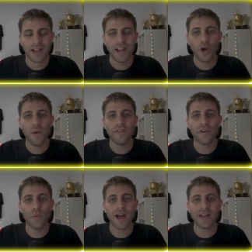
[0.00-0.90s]
Hello
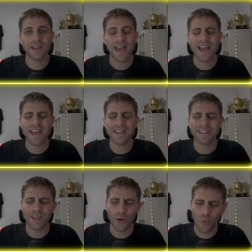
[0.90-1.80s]
everyone
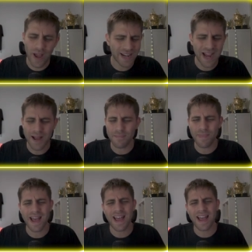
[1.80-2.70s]
and welcome
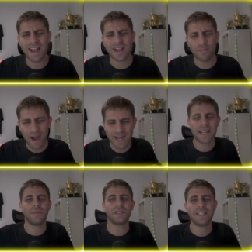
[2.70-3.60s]
back! My
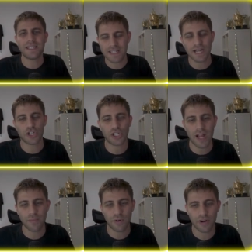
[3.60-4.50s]
name is Nitzan
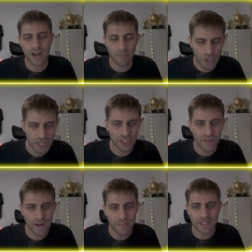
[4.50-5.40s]
Steinberg, I'm Chess
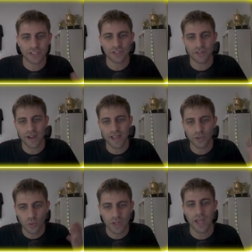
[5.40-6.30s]
Grandmaster and
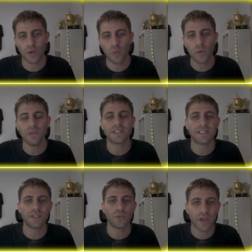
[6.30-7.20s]
today we will
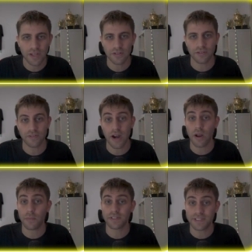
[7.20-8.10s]
see together round
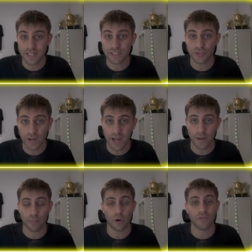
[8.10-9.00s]
number 6
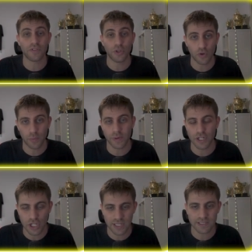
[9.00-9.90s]
recap of the European
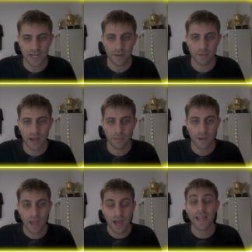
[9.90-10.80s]
Chess Club
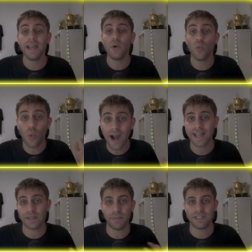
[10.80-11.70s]
Cup. I had
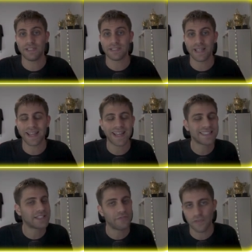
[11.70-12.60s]
white pieces
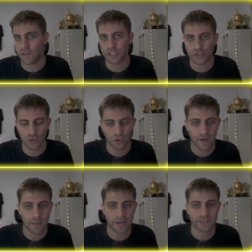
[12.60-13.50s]
against a very strong
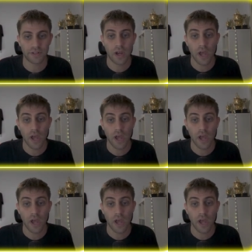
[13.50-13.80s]
Grandmaster